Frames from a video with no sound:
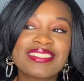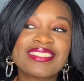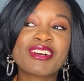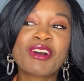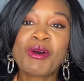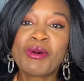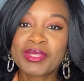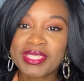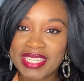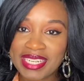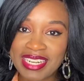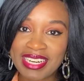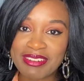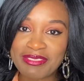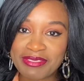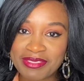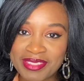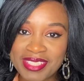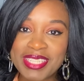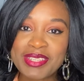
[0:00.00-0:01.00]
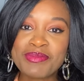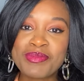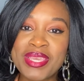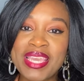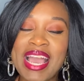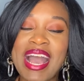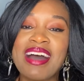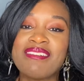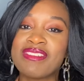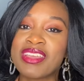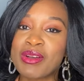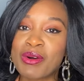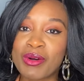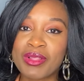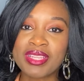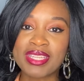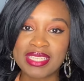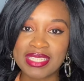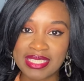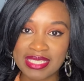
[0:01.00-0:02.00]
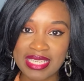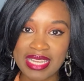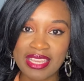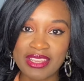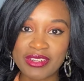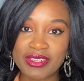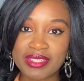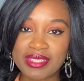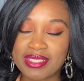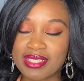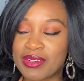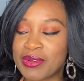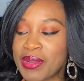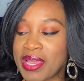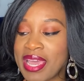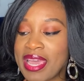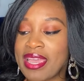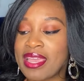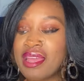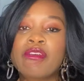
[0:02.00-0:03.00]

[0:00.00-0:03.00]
cold enough to be having all of these layers, okay?